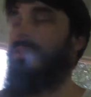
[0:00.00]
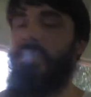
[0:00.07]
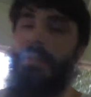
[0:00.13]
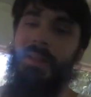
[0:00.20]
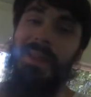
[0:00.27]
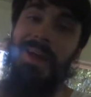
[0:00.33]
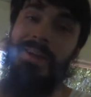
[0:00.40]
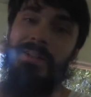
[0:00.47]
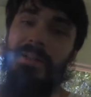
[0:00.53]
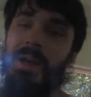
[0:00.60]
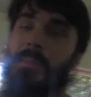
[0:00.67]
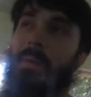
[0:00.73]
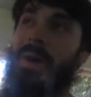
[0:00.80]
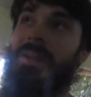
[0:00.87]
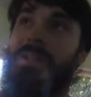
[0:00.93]
the last
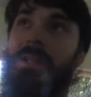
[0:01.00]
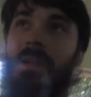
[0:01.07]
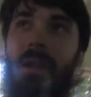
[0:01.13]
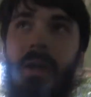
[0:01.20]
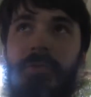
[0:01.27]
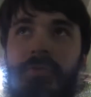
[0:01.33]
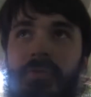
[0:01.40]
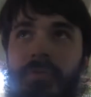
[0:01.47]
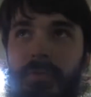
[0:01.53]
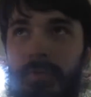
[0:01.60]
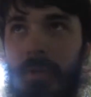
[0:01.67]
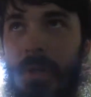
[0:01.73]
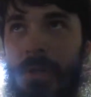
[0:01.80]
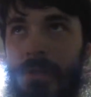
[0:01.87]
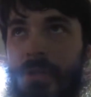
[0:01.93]
time I did an actual
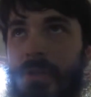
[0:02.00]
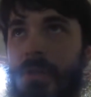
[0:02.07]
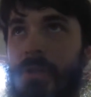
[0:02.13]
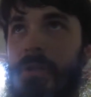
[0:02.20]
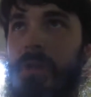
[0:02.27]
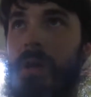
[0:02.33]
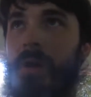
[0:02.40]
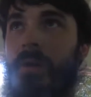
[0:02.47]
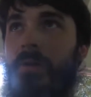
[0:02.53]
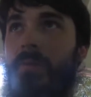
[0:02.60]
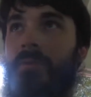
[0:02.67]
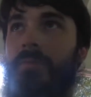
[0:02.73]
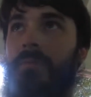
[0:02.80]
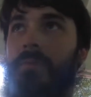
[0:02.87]
flush. Now,